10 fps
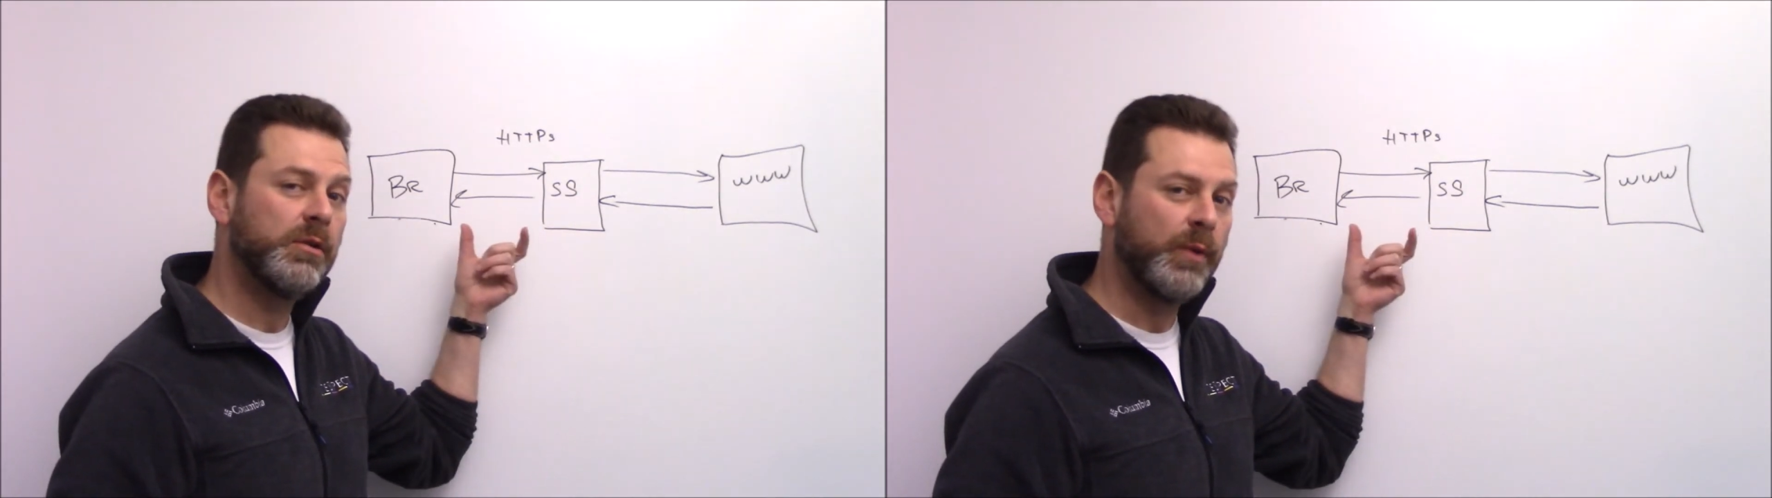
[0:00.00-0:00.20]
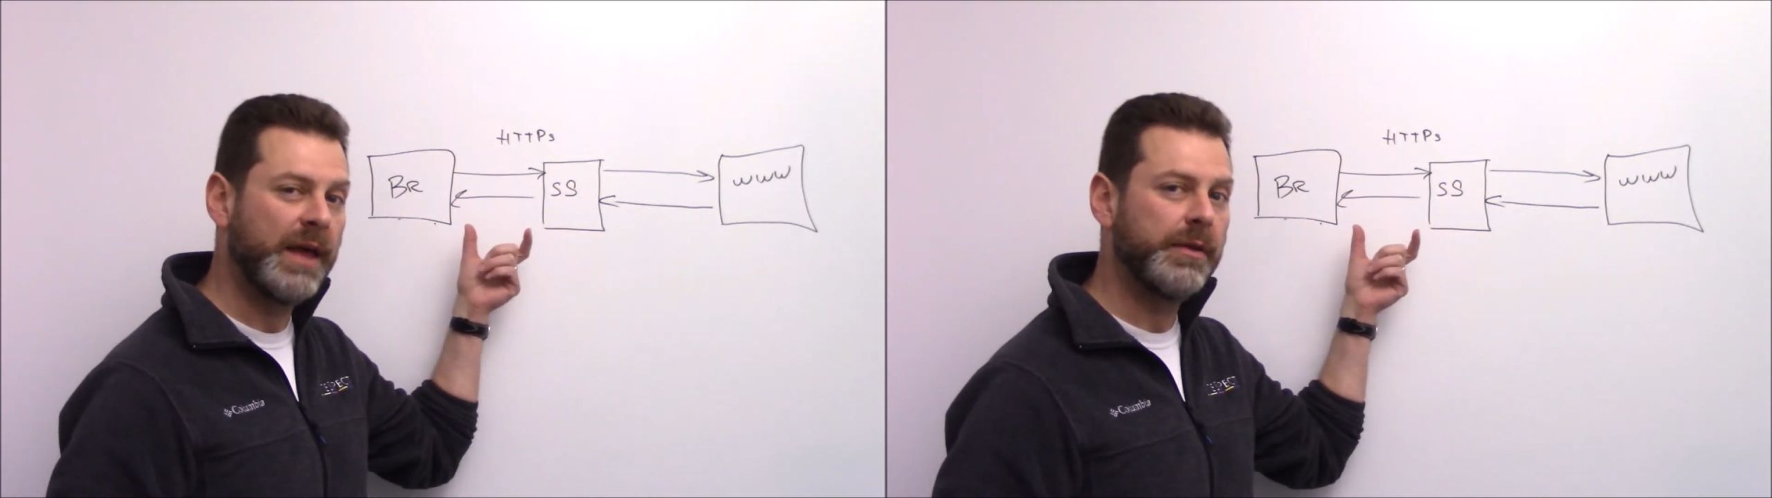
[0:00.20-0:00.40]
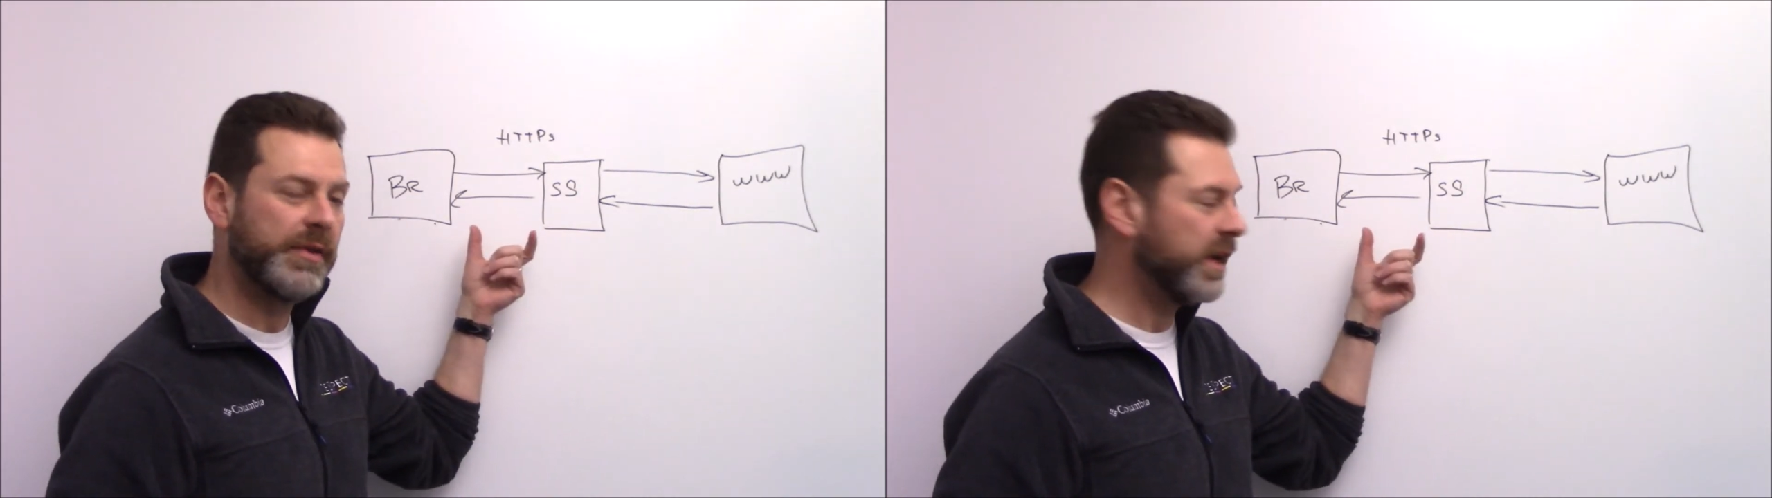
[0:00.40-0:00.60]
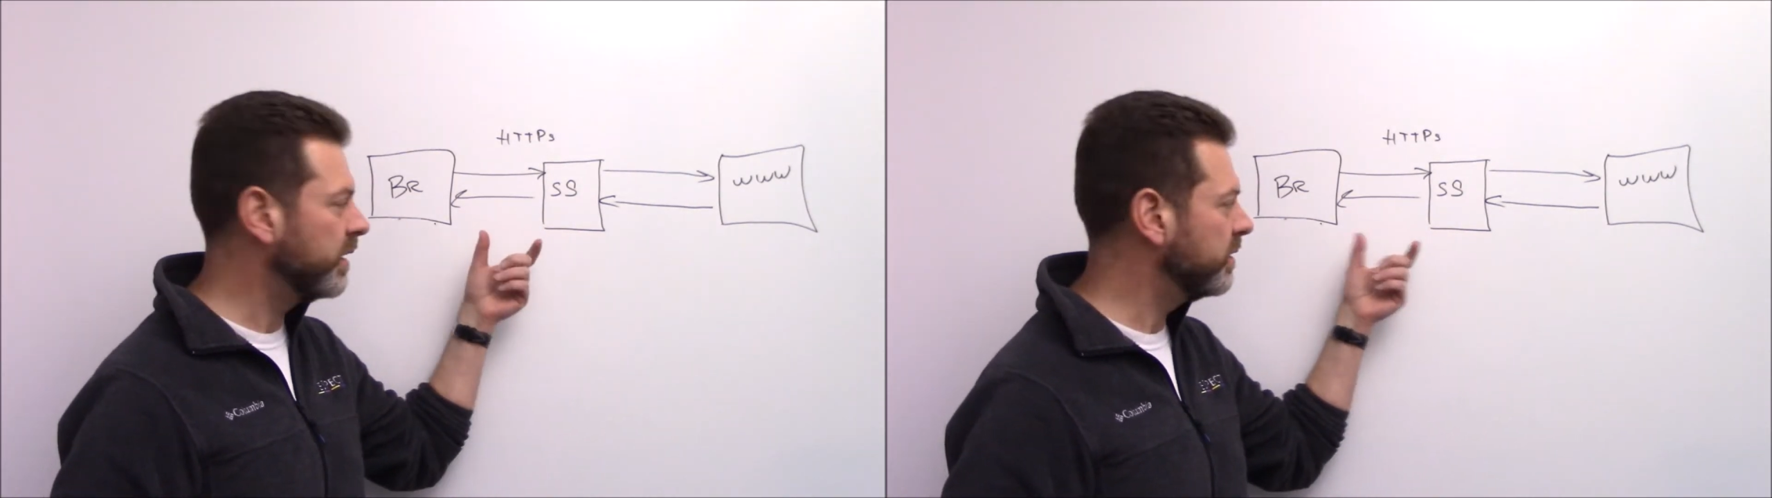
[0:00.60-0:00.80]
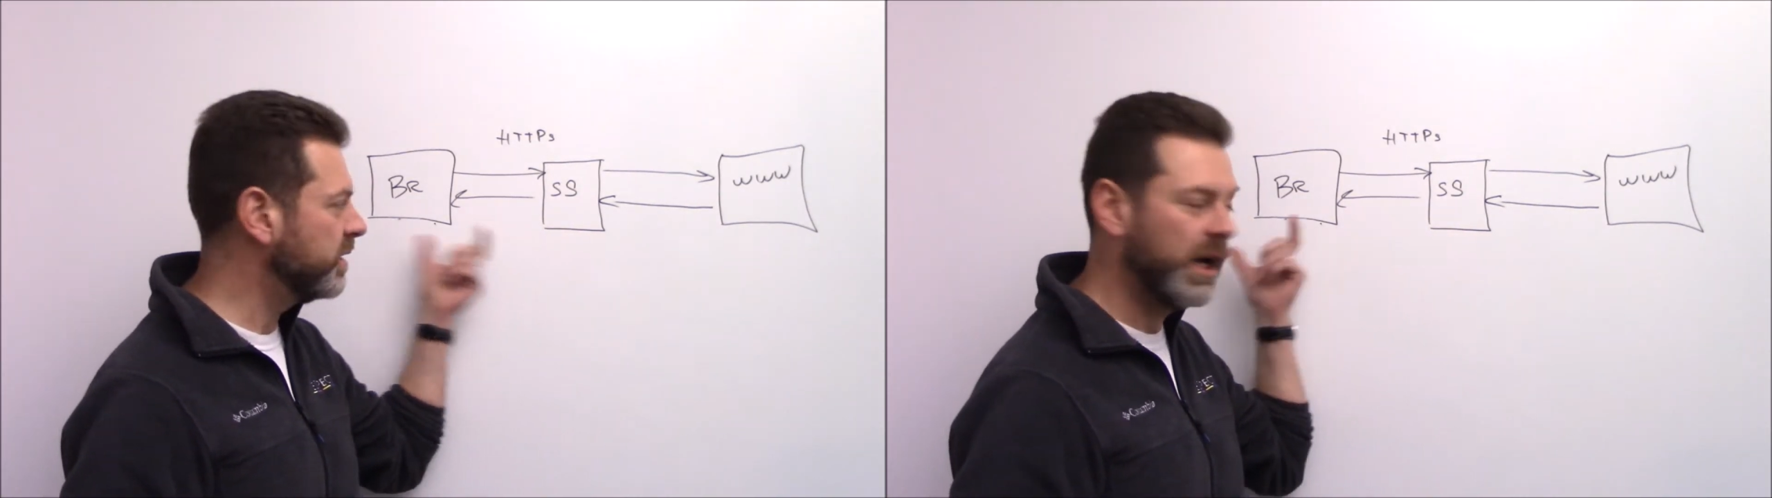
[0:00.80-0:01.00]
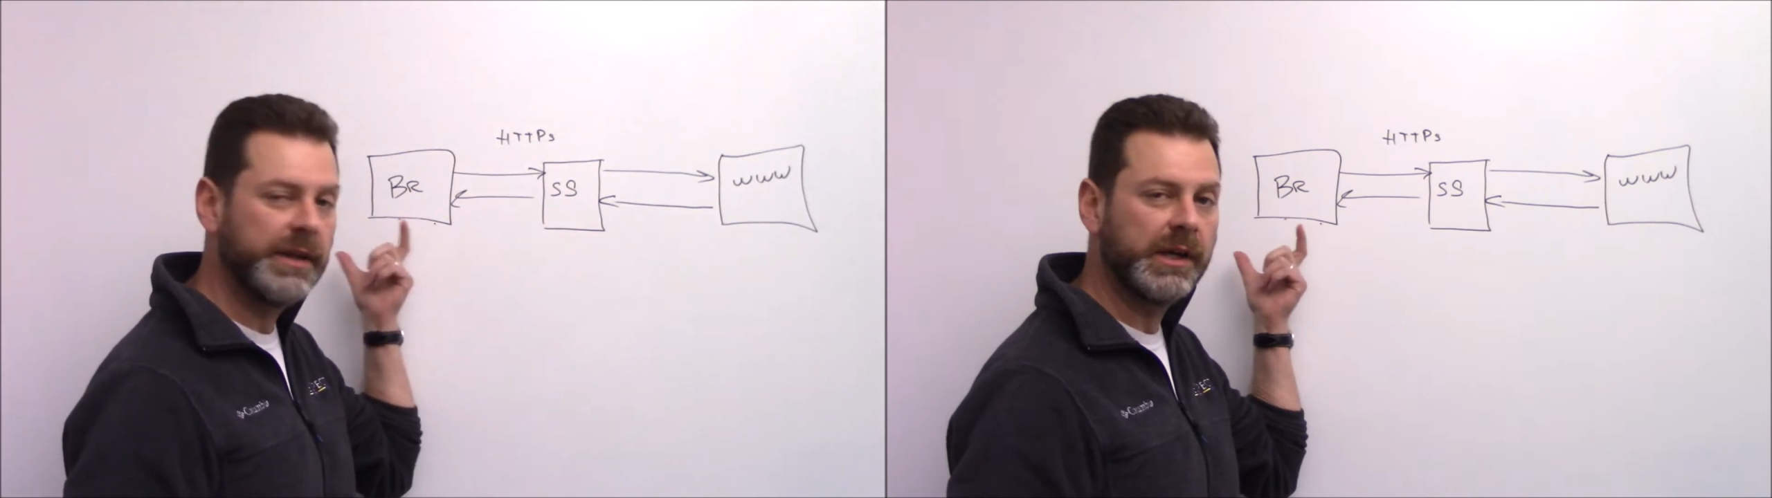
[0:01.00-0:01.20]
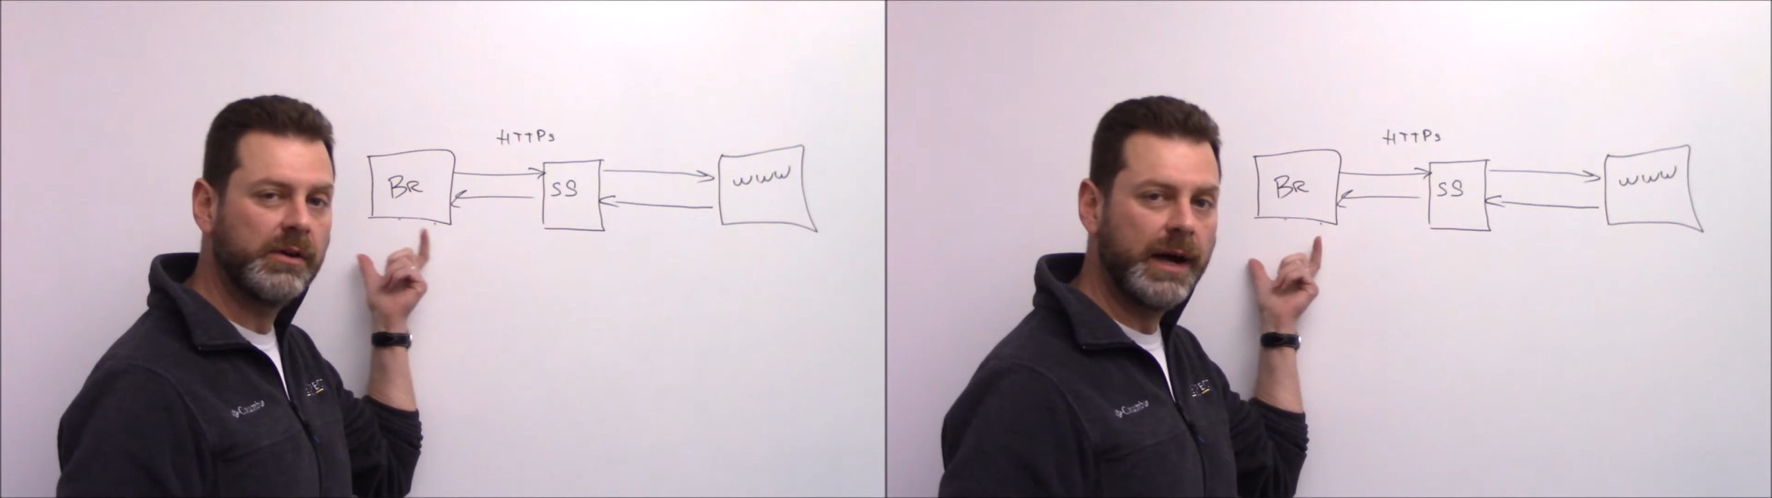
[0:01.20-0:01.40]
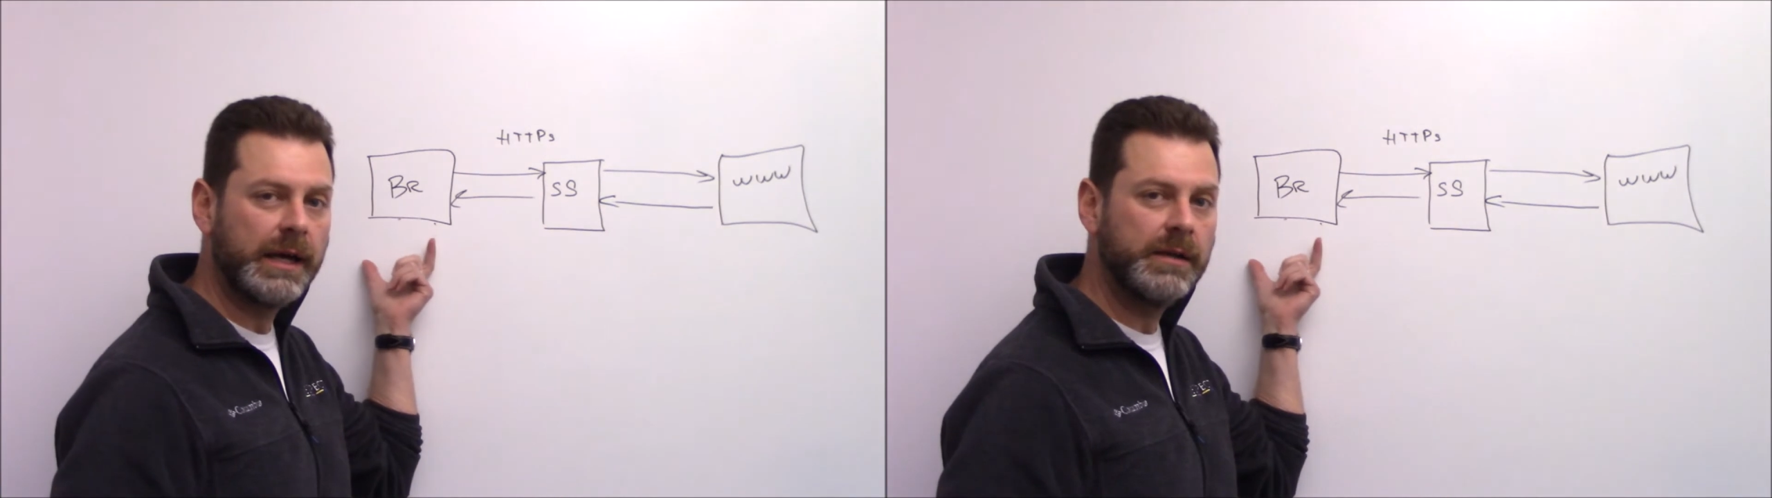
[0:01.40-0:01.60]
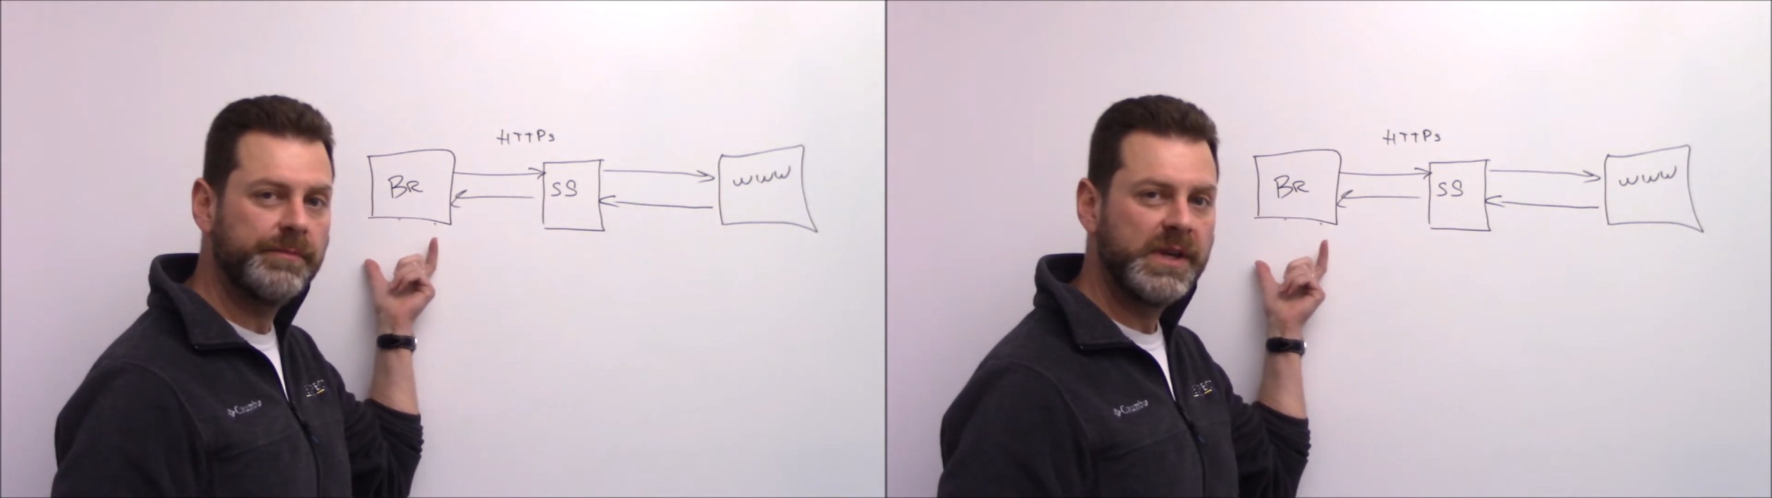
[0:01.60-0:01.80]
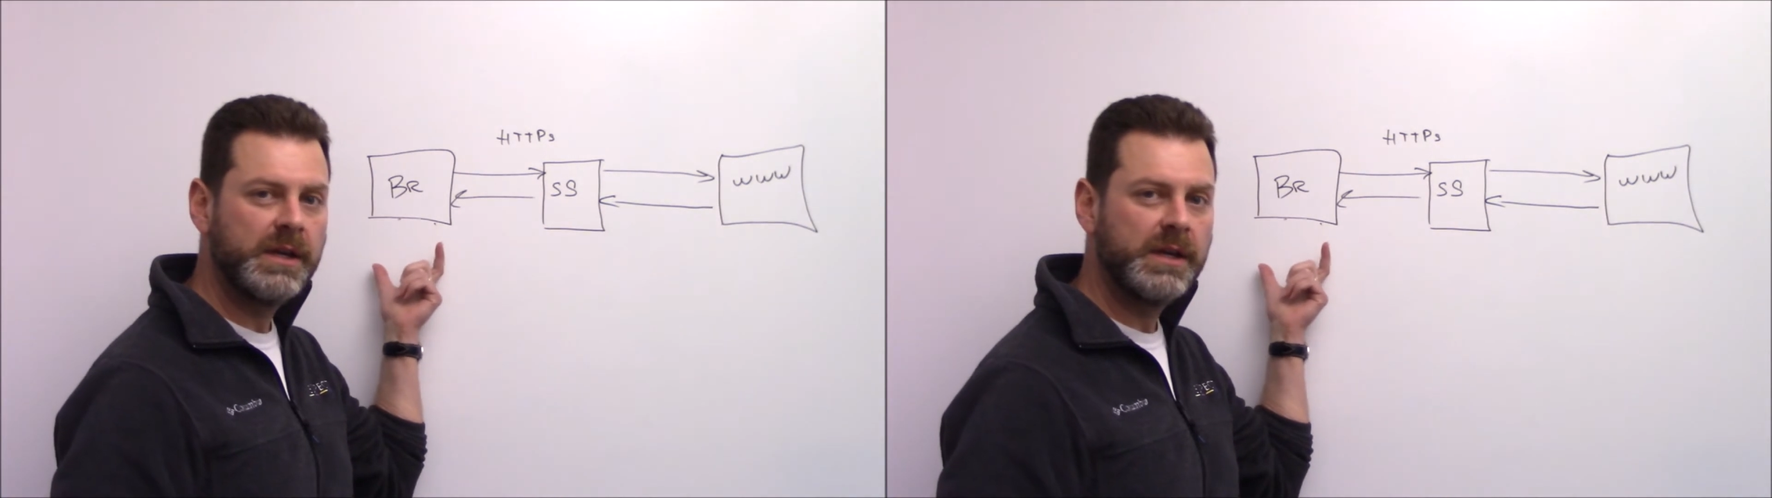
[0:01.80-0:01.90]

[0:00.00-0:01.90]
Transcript: rather than on the client.